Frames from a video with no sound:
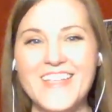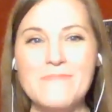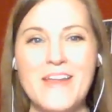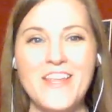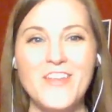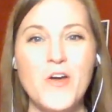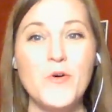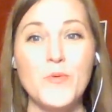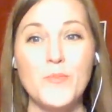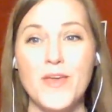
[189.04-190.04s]
as many know
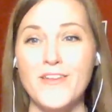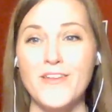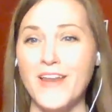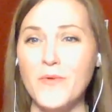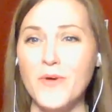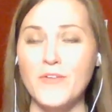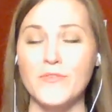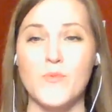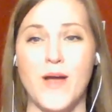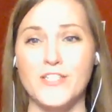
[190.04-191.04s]
who anyone
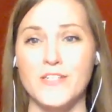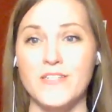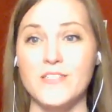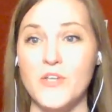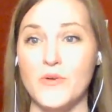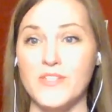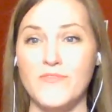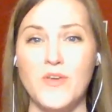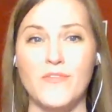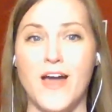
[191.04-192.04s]
who's watching this knows, if
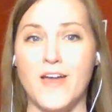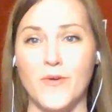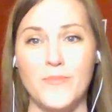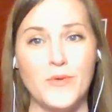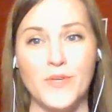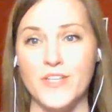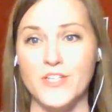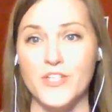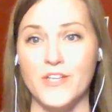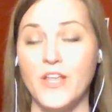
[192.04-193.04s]
you have an autoimmune
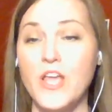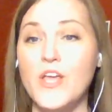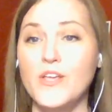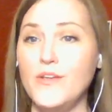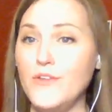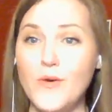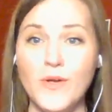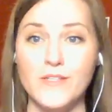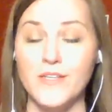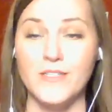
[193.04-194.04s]
condition, you know
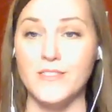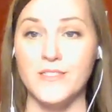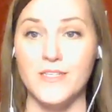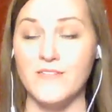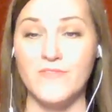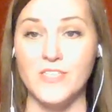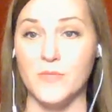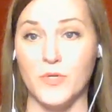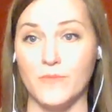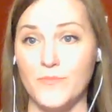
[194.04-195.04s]
it, it's it's
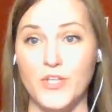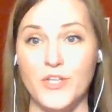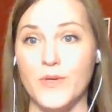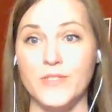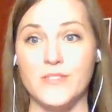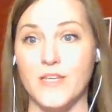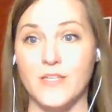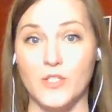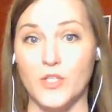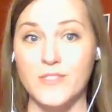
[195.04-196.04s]
invisible. You know it's it
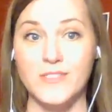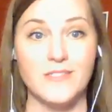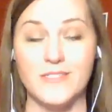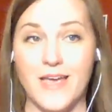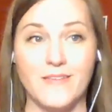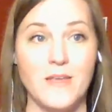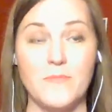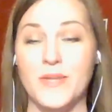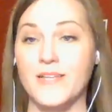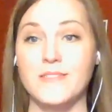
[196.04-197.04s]
looks silent,
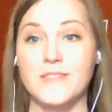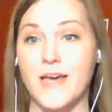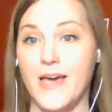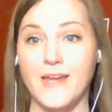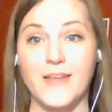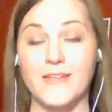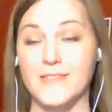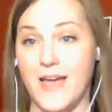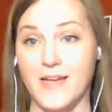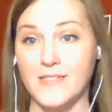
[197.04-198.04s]
but inside it's
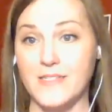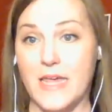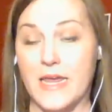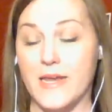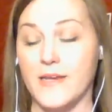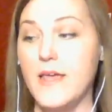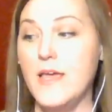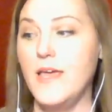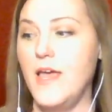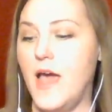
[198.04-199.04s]
not. And
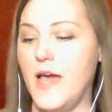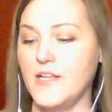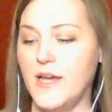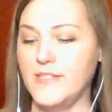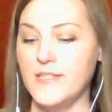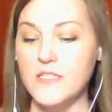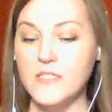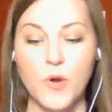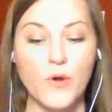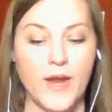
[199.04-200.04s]
I, I did this
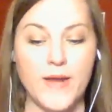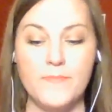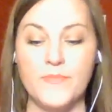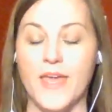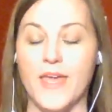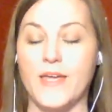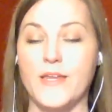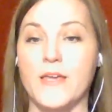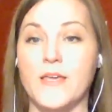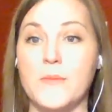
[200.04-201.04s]
program, and
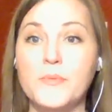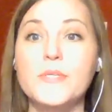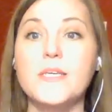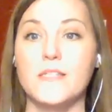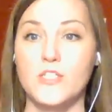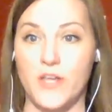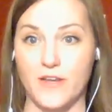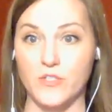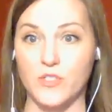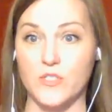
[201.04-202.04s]
it completely
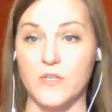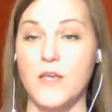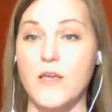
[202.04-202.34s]
changed